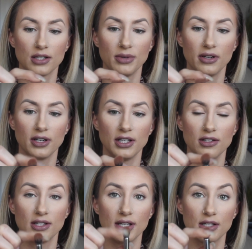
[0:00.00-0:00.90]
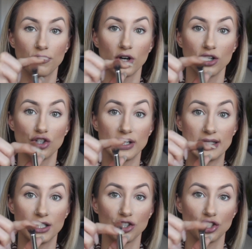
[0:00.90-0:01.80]
so we are going to use this for our
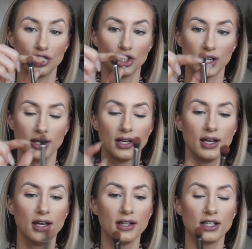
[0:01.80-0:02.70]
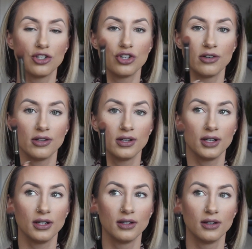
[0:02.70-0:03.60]
transition shade. That's
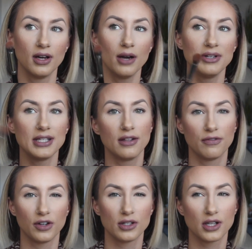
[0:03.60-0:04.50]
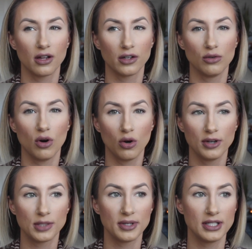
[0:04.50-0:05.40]
generally, I wouldn't say the first color you
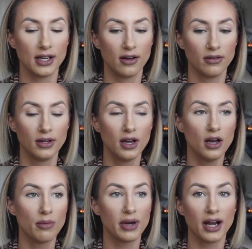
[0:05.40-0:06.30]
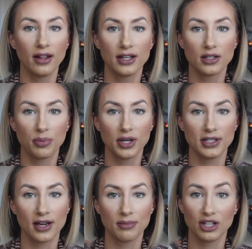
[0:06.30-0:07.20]
always put down, but I like to put
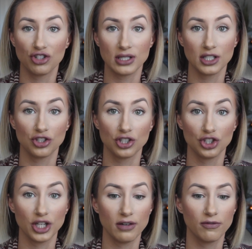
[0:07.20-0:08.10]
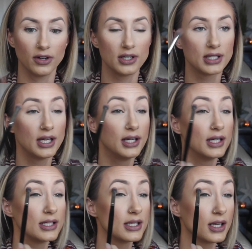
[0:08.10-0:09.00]
down my transition shade first.
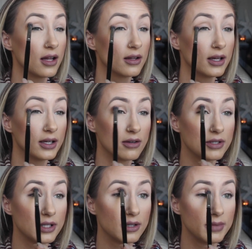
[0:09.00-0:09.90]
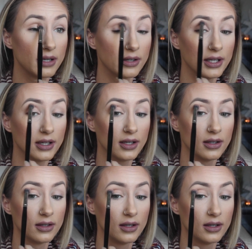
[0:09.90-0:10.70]
It's the color that goes in the middle here.